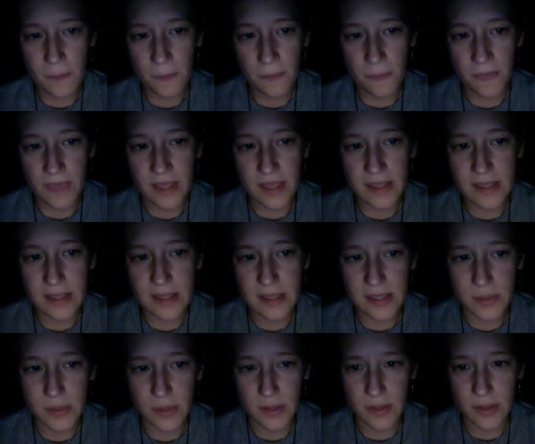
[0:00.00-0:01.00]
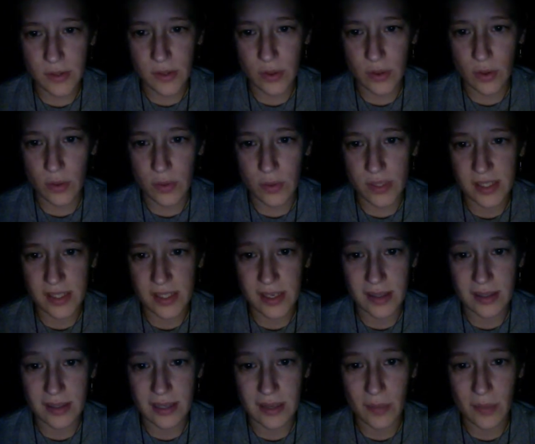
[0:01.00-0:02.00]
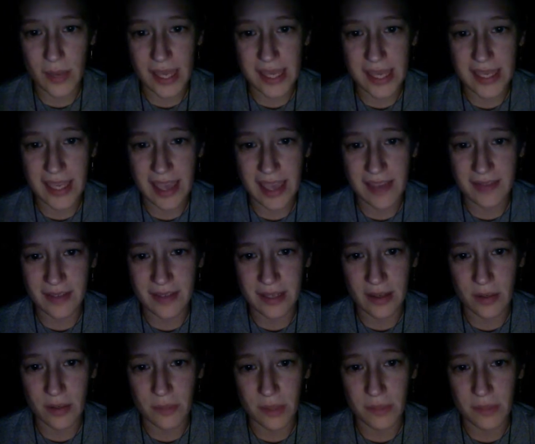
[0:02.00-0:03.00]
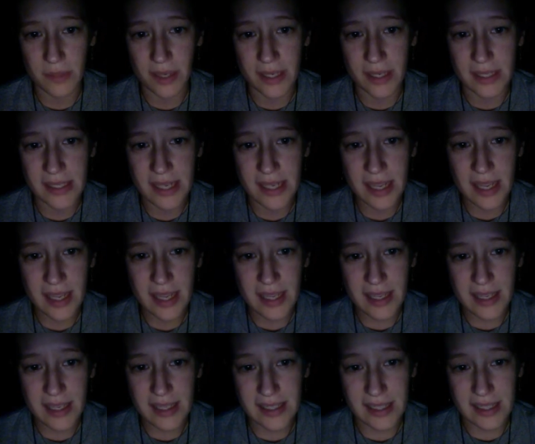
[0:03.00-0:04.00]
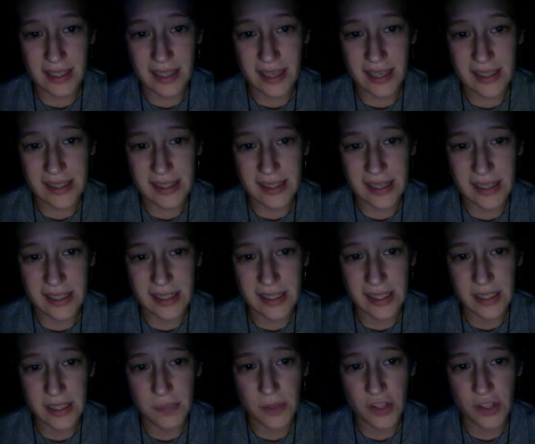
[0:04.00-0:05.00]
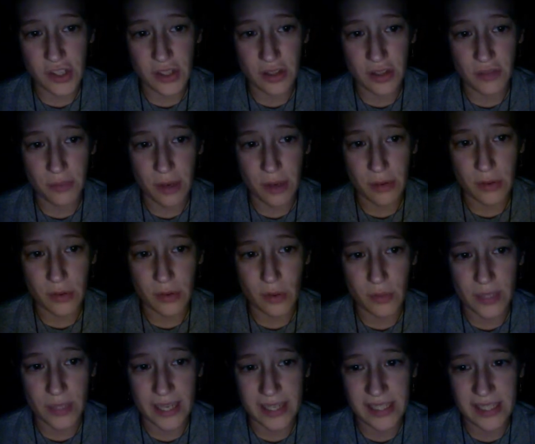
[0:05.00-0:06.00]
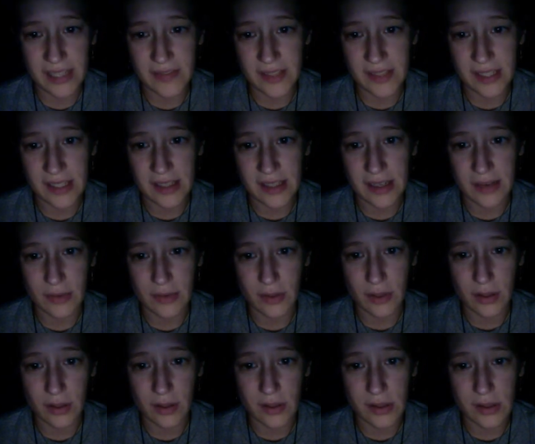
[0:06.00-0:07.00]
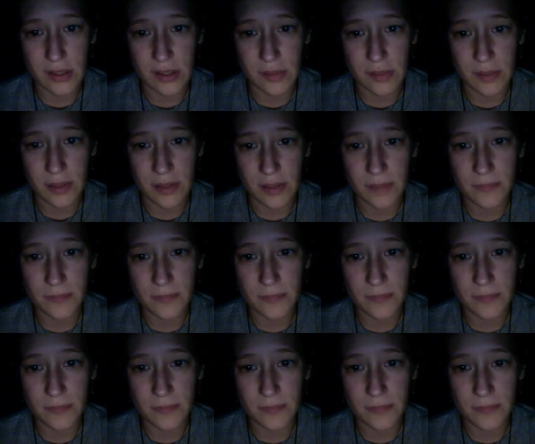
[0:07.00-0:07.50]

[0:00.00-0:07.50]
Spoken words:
The incidents with the door were certainly weighing heavily on my mind, and I can't say a suspicion of paranormal activity never occurred to me.